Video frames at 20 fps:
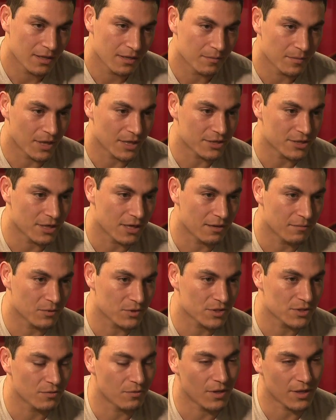My job
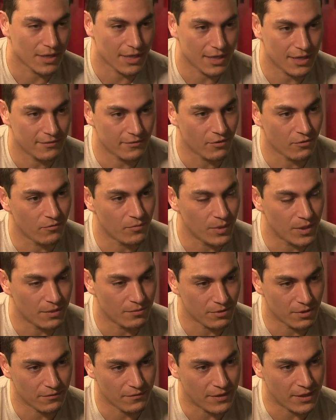was to walk ahead of
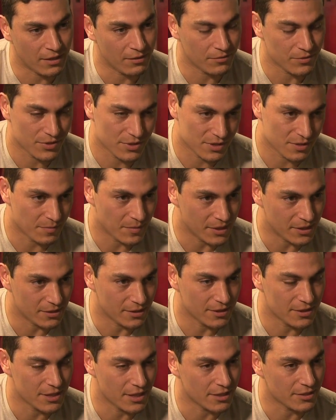everybody with a Vallon, which is a metal
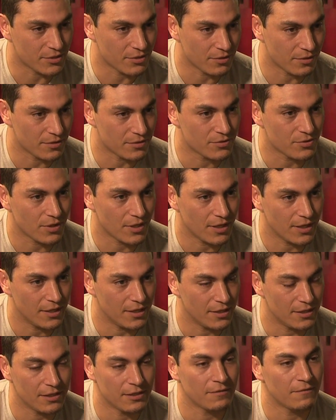detector, and try
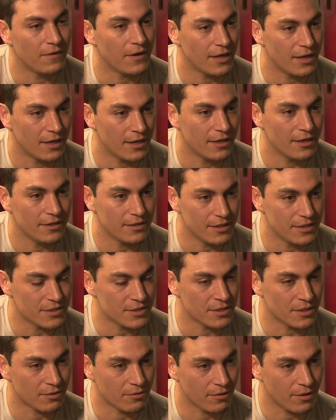and identify
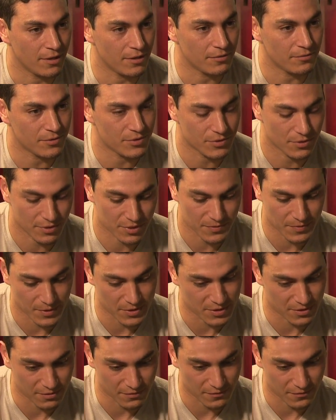IEDs in the ground, which are explosive